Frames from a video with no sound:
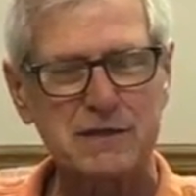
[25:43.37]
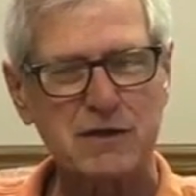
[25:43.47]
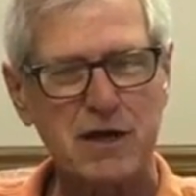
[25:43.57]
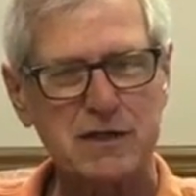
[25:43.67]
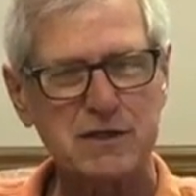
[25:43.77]

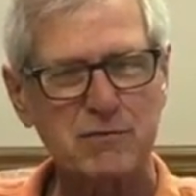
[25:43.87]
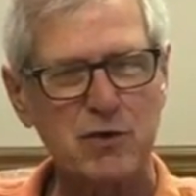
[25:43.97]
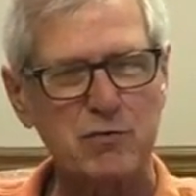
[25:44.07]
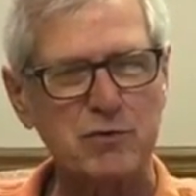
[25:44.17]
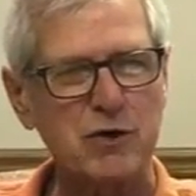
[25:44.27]
awesome
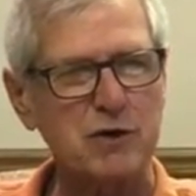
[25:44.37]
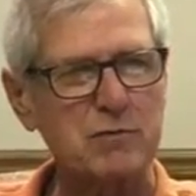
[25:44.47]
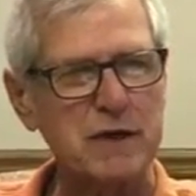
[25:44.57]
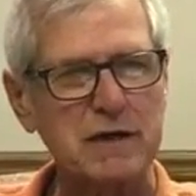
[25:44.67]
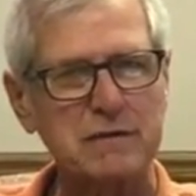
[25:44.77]
home cooked
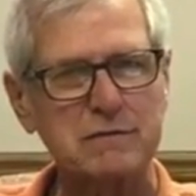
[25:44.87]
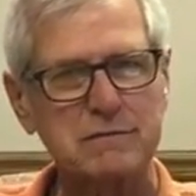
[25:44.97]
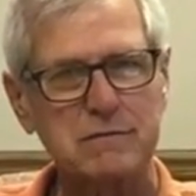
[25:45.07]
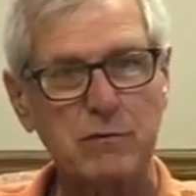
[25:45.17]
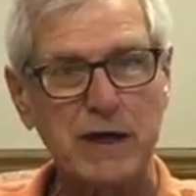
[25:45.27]
meal.
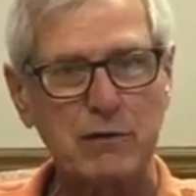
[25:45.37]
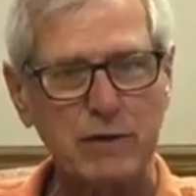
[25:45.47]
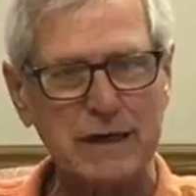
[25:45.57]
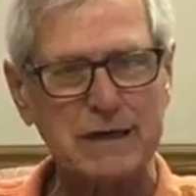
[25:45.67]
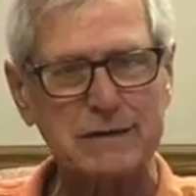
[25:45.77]
Wink,
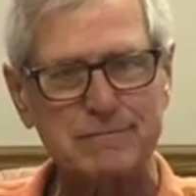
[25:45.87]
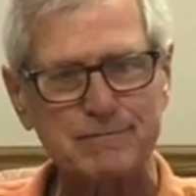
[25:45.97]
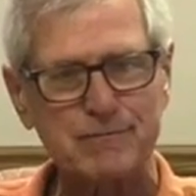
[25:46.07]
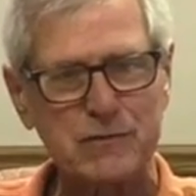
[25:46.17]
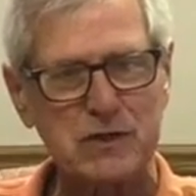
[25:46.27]
wink.
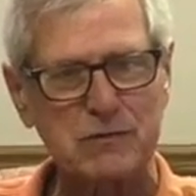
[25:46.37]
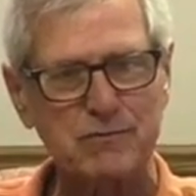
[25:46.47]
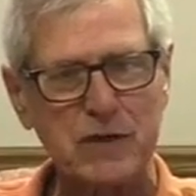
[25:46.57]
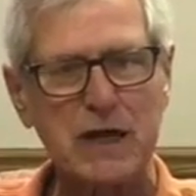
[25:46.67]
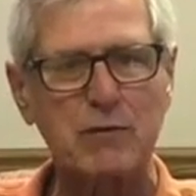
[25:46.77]
So,
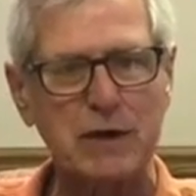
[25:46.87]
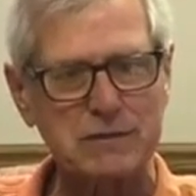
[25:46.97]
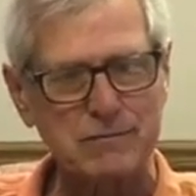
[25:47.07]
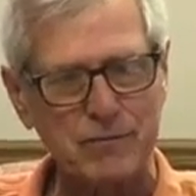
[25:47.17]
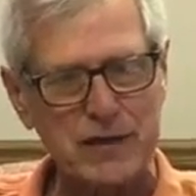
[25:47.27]
anyways,
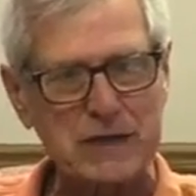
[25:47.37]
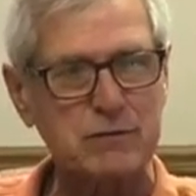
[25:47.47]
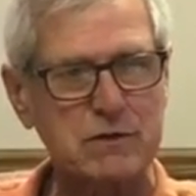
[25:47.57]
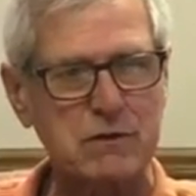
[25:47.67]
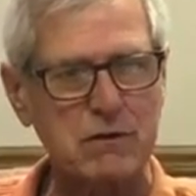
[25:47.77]
that's
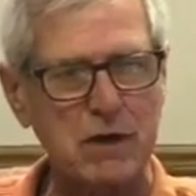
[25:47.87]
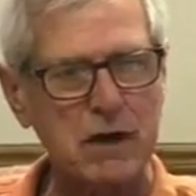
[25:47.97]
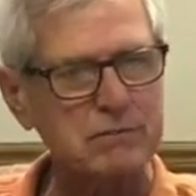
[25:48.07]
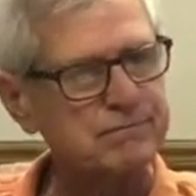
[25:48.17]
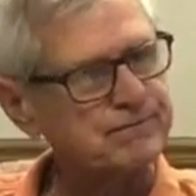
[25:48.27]
what's going
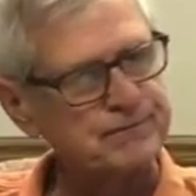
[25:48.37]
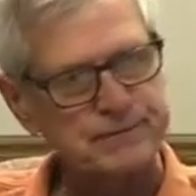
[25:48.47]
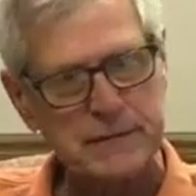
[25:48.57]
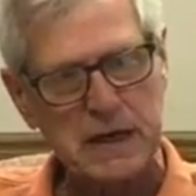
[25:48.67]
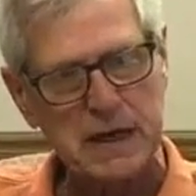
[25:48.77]
on.
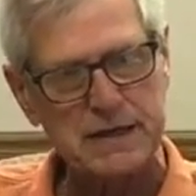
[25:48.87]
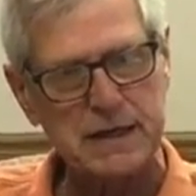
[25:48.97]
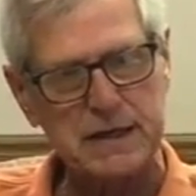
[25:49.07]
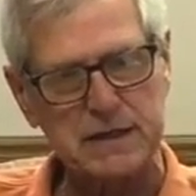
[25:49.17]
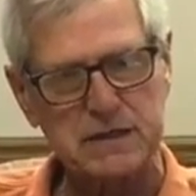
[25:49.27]
I
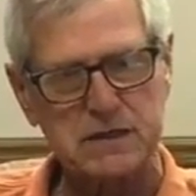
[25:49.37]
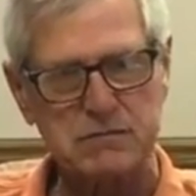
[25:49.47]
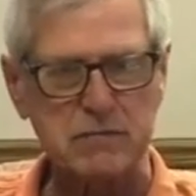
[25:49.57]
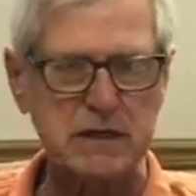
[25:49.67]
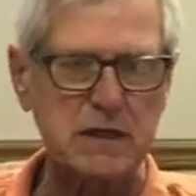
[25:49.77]
think
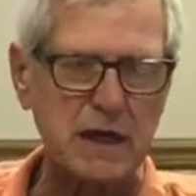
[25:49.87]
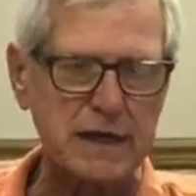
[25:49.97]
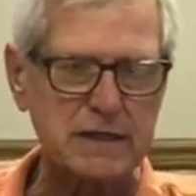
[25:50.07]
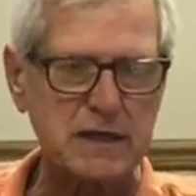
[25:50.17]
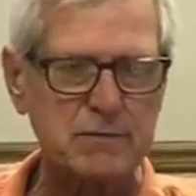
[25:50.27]
it's mid to
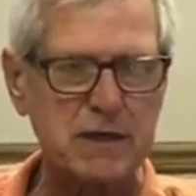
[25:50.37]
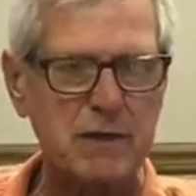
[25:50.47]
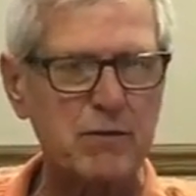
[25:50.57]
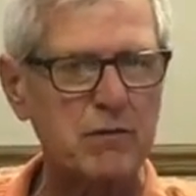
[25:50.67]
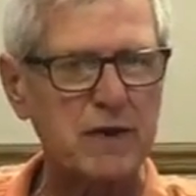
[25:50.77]
late
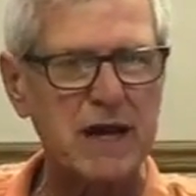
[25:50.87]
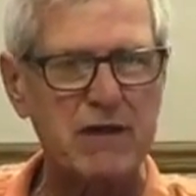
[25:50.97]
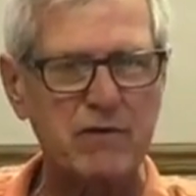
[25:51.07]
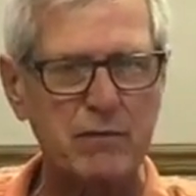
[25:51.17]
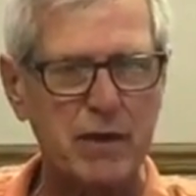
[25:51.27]
September, but
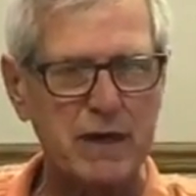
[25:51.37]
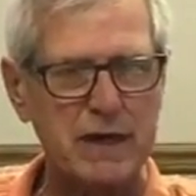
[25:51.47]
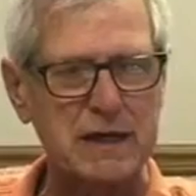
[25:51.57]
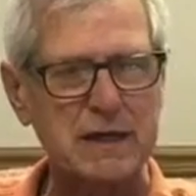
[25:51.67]
everybody